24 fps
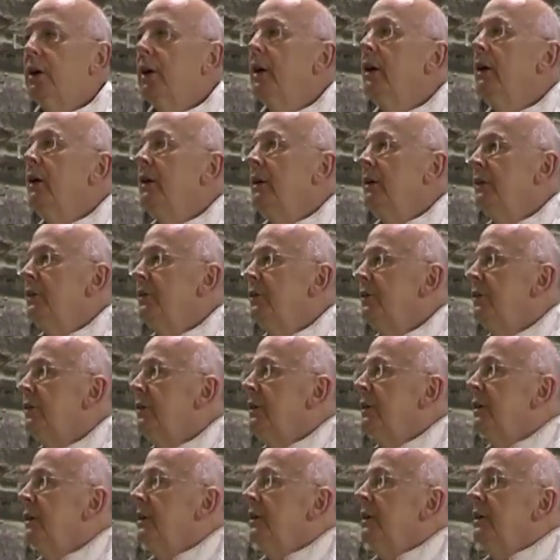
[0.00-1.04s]
our eyes,
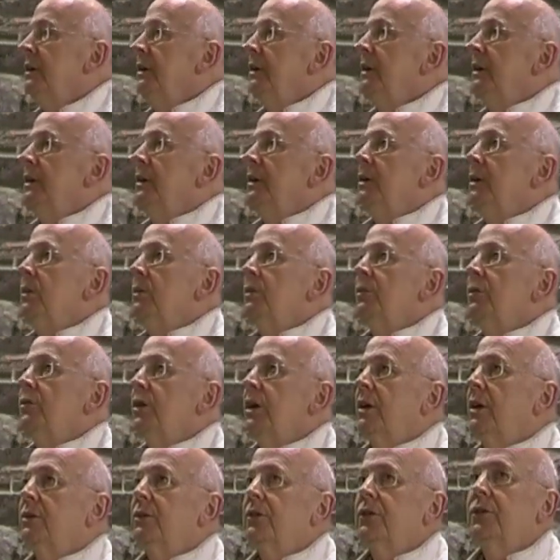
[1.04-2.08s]
which
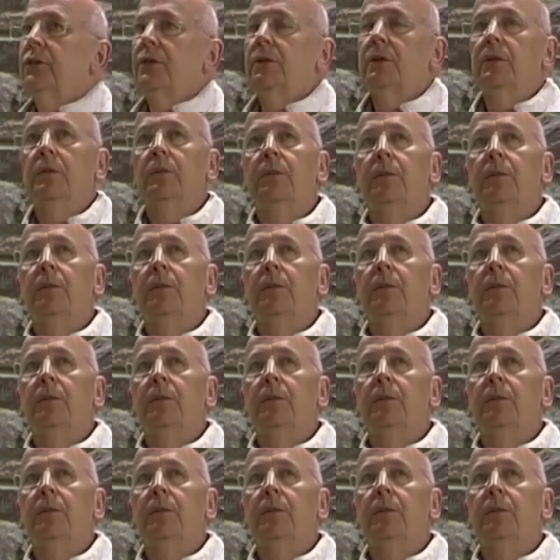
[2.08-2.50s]
sounds,